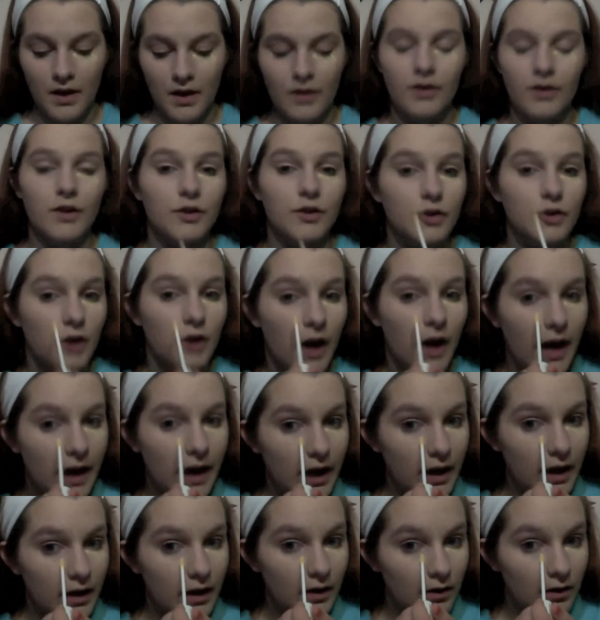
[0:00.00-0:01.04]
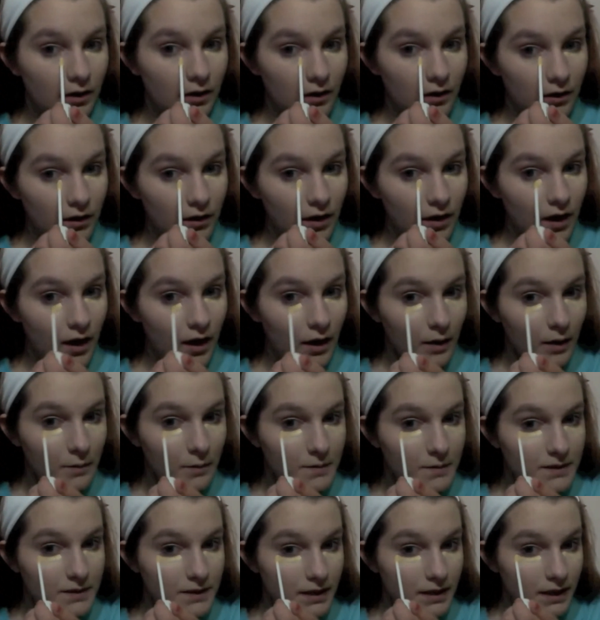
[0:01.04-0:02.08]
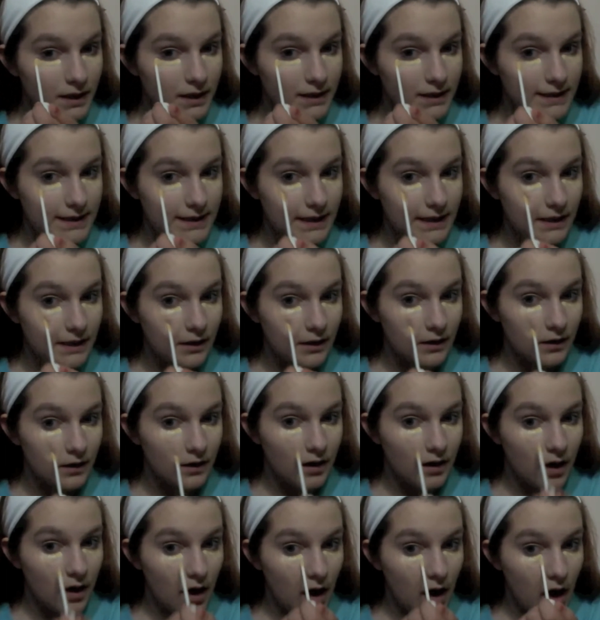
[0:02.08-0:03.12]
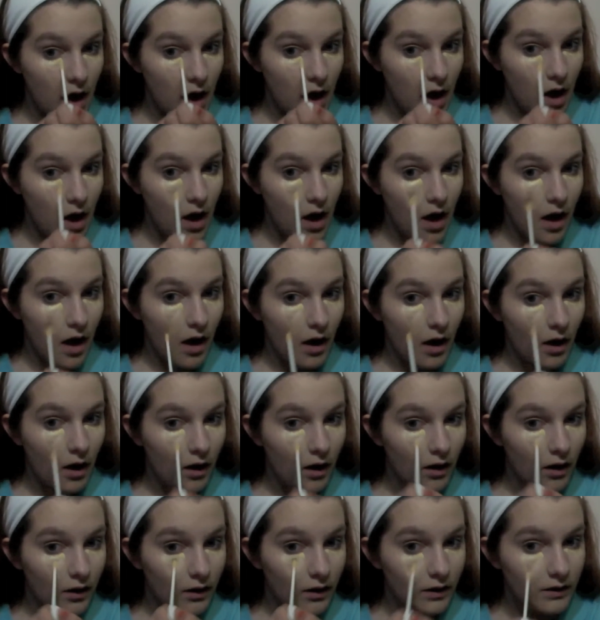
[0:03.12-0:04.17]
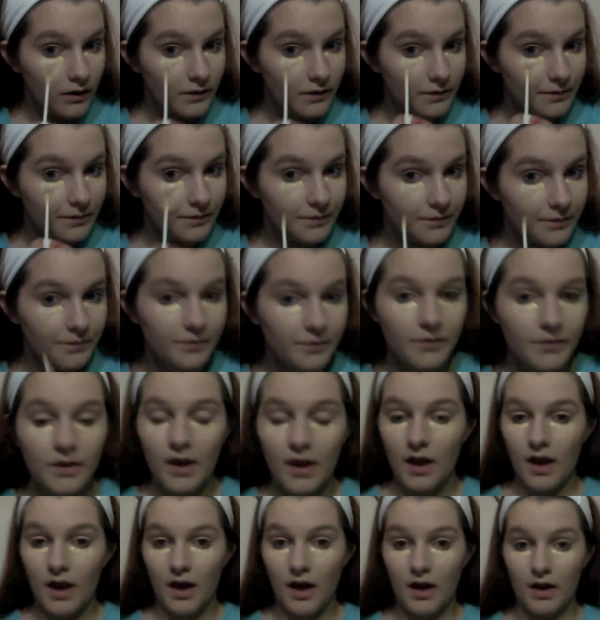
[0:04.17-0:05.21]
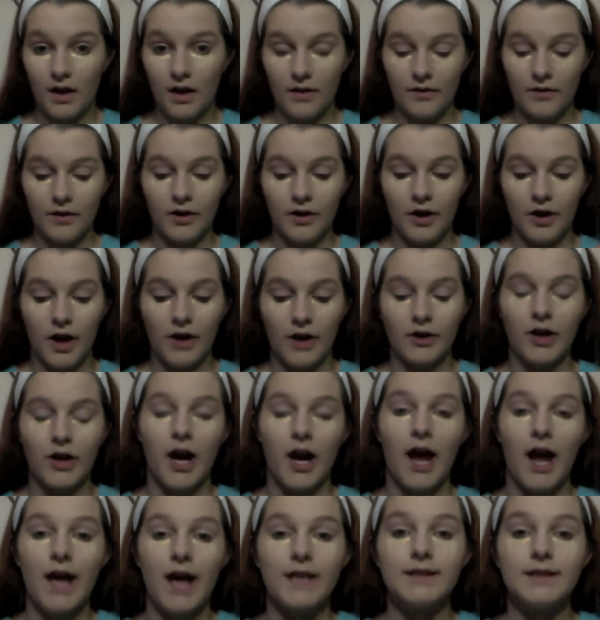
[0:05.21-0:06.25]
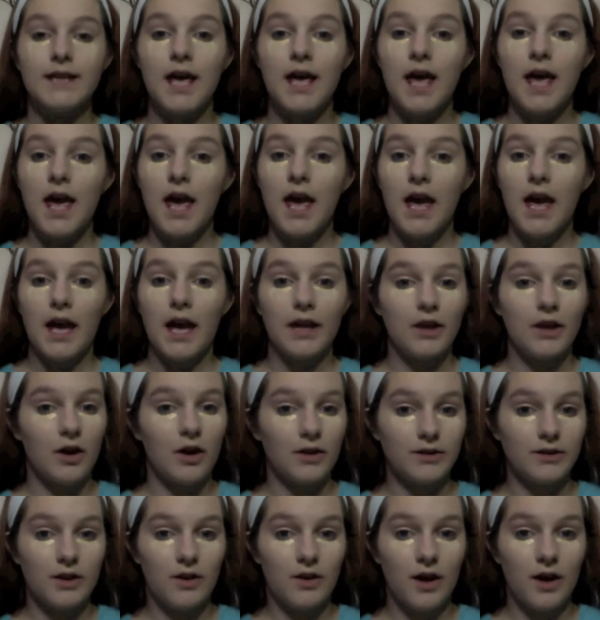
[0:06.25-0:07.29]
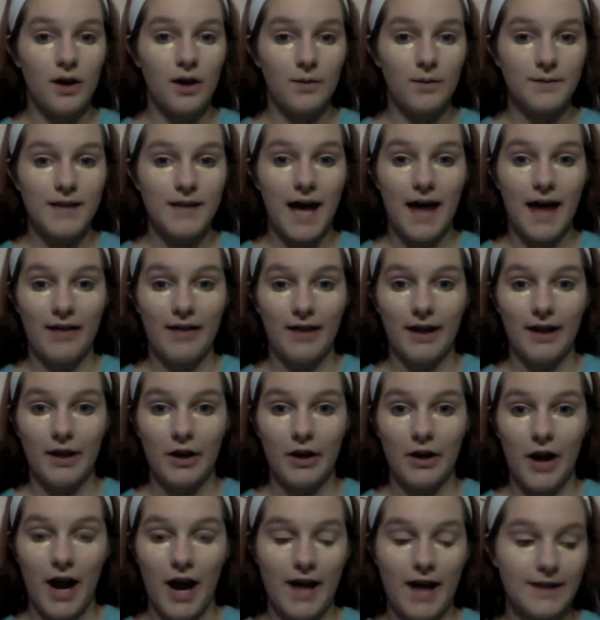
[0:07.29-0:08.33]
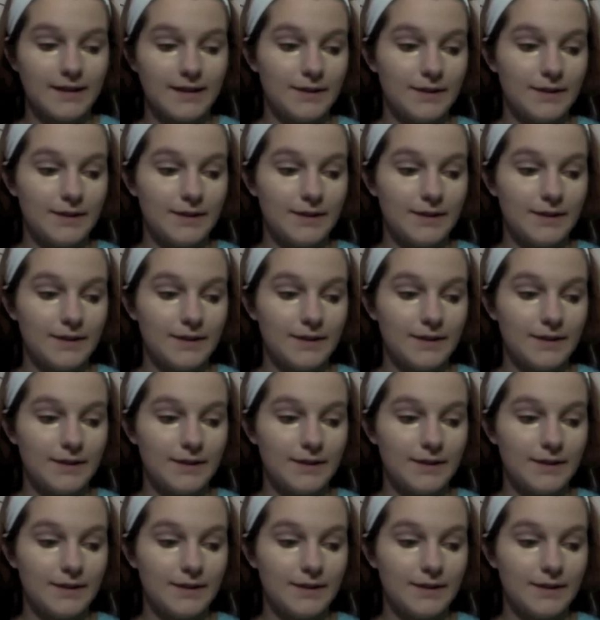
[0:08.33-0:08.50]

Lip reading: The triangle helps to conceal all of your under eyes, and it also helps highlight your eyes.